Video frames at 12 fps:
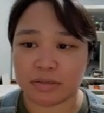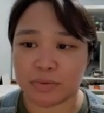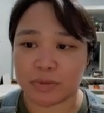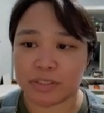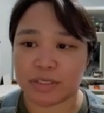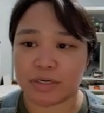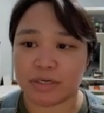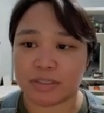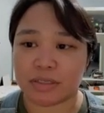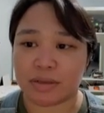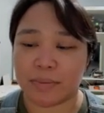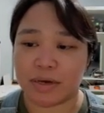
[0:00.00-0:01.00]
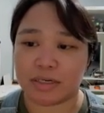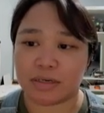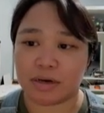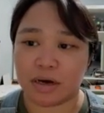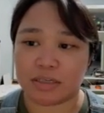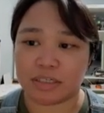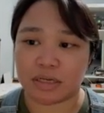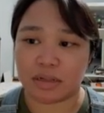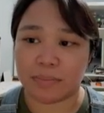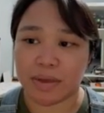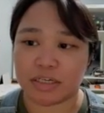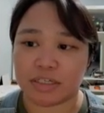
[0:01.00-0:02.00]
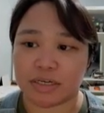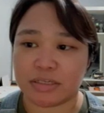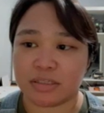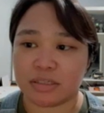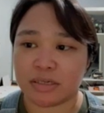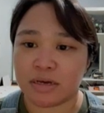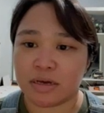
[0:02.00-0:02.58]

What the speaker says: which occurs in the mitochondrial matrix,